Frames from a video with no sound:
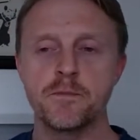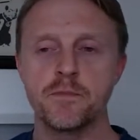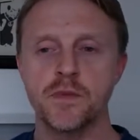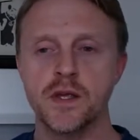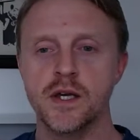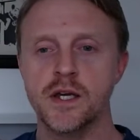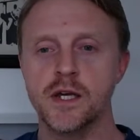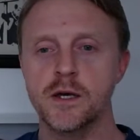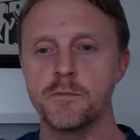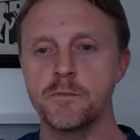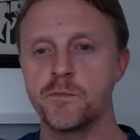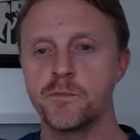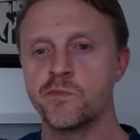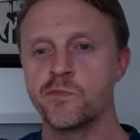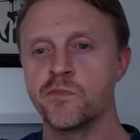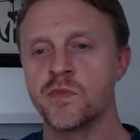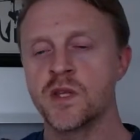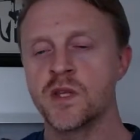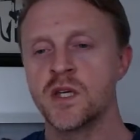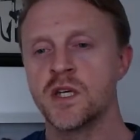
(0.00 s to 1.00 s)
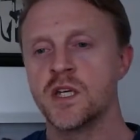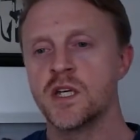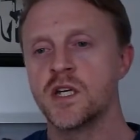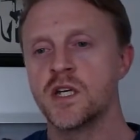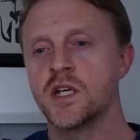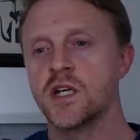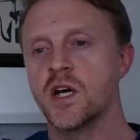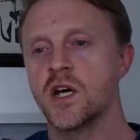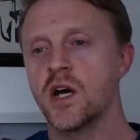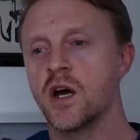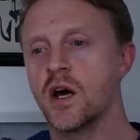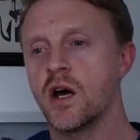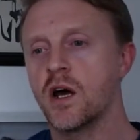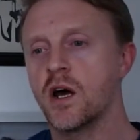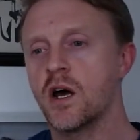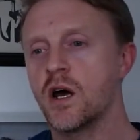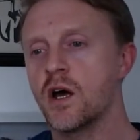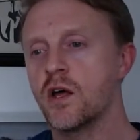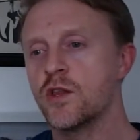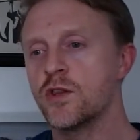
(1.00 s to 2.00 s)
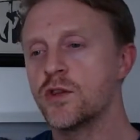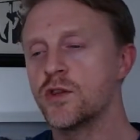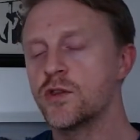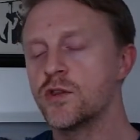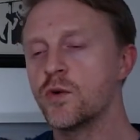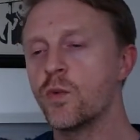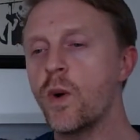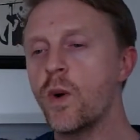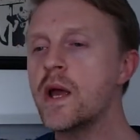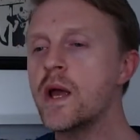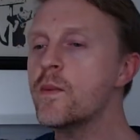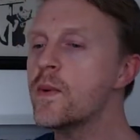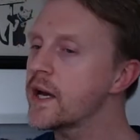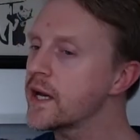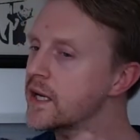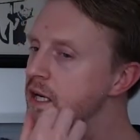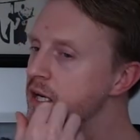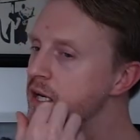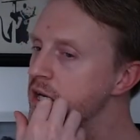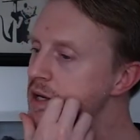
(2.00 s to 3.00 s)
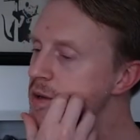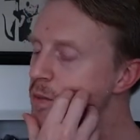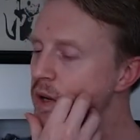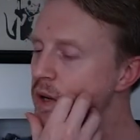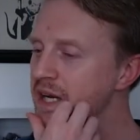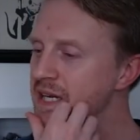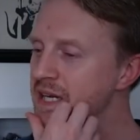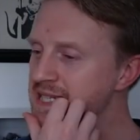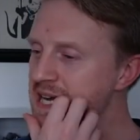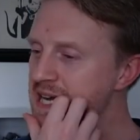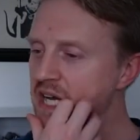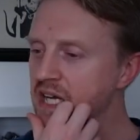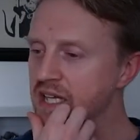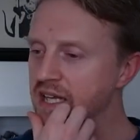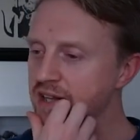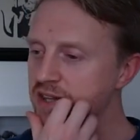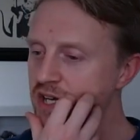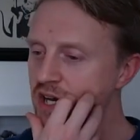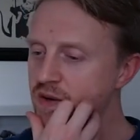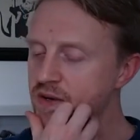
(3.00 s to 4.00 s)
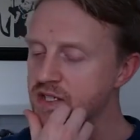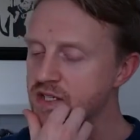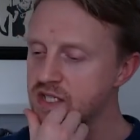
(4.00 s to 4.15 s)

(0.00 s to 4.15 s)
The way we're gonna tackle it though